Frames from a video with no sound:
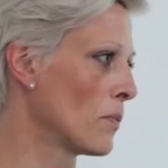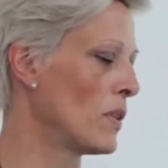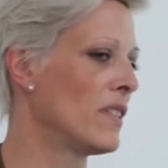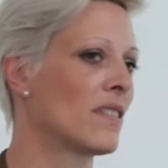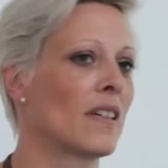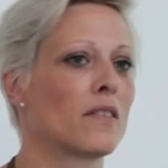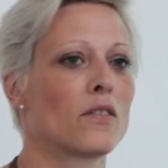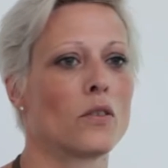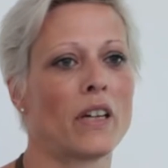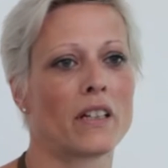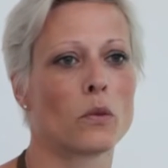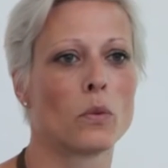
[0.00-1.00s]
be sent
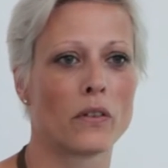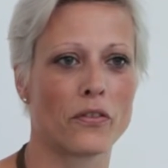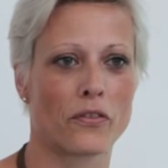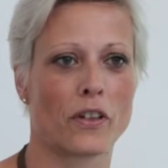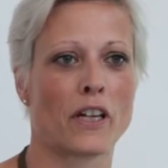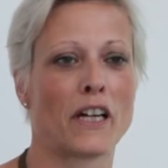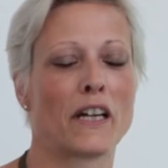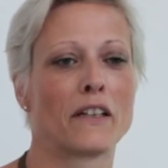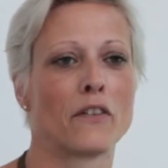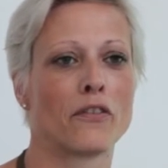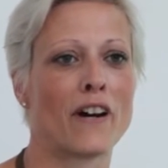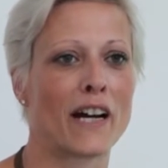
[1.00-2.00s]
together with the
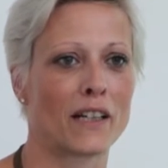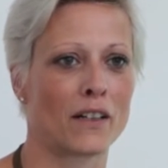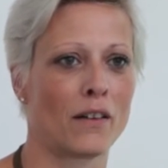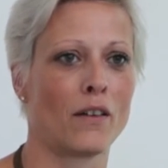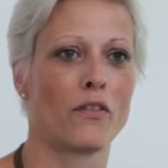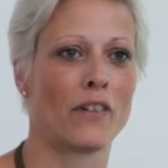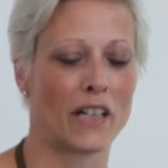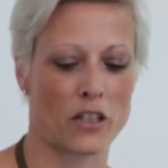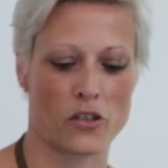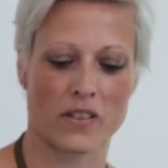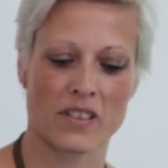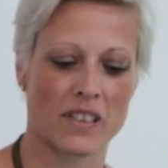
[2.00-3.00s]
final
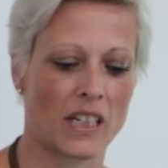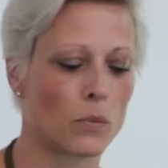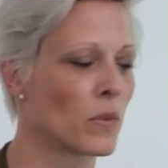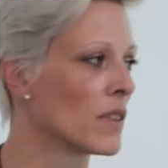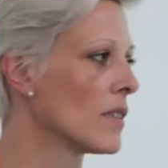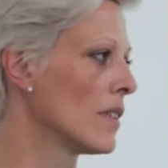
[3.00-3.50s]
financial statement